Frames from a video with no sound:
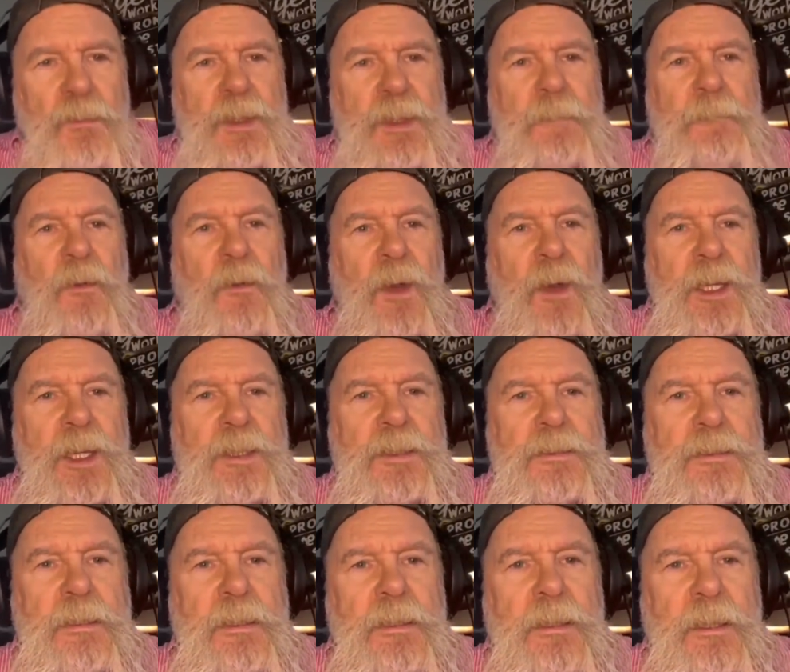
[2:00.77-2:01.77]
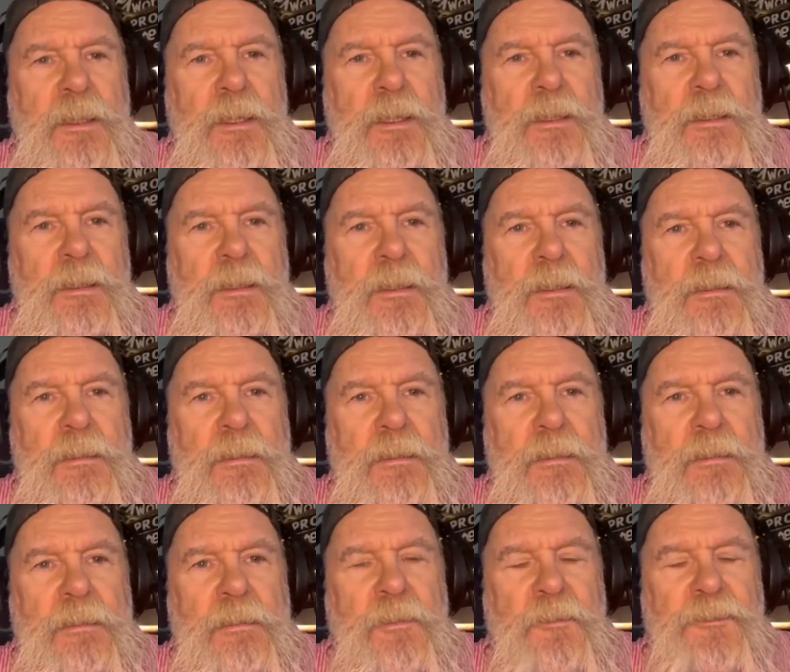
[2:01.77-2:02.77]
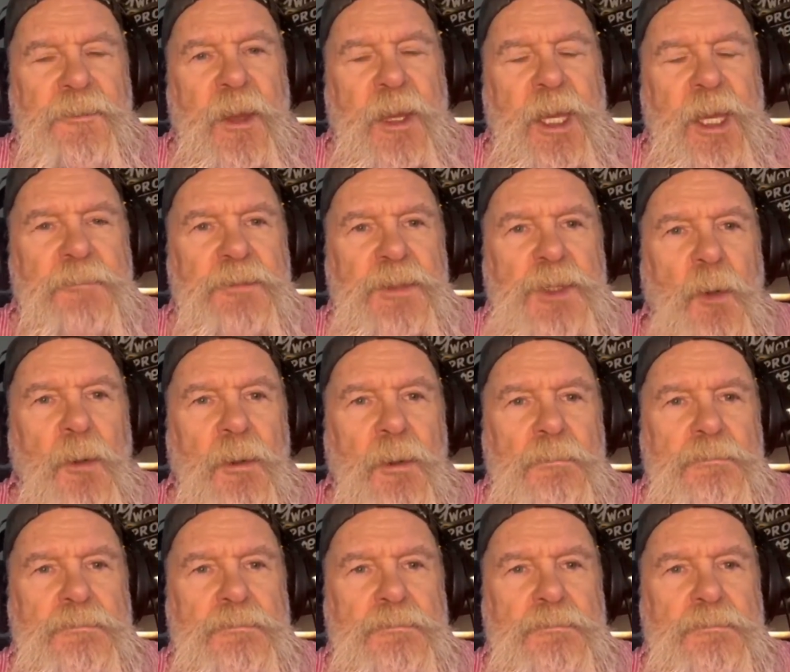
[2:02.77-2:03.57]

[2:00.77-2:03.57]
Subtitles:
depressed, you'd think he was going to